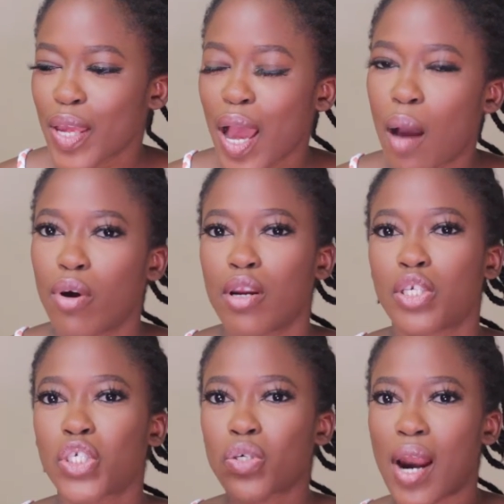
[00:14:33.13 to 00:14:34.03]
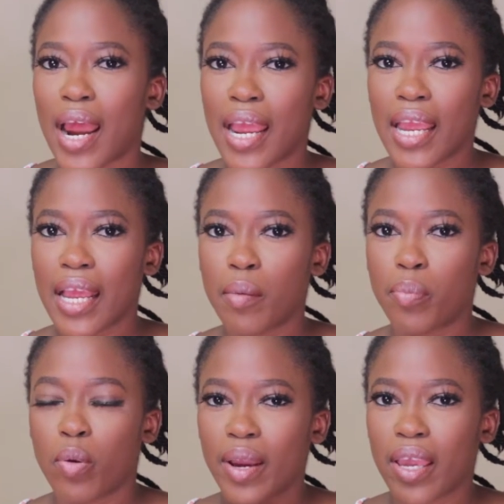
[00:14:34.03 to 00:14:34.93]
I'm gonna try
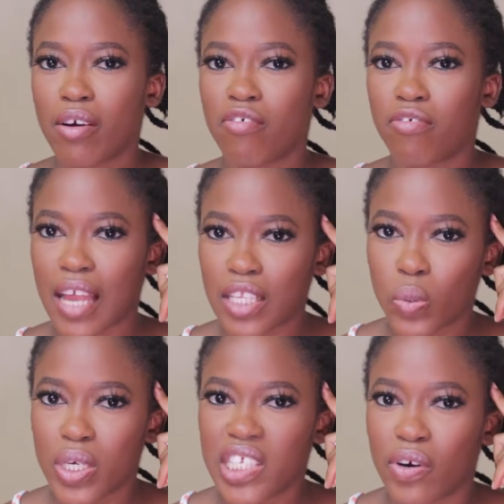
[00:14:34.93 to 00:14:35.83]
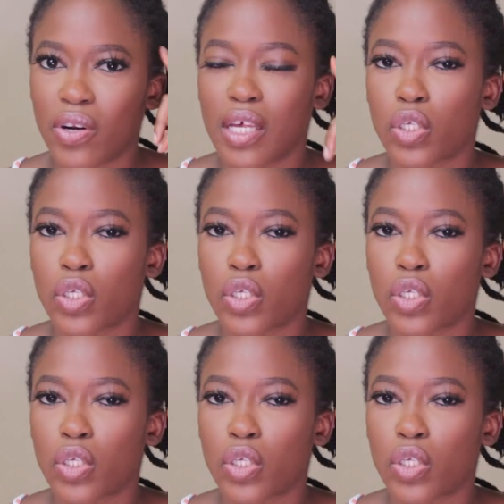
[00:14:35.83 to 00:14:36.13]
put my hair in flat twist for another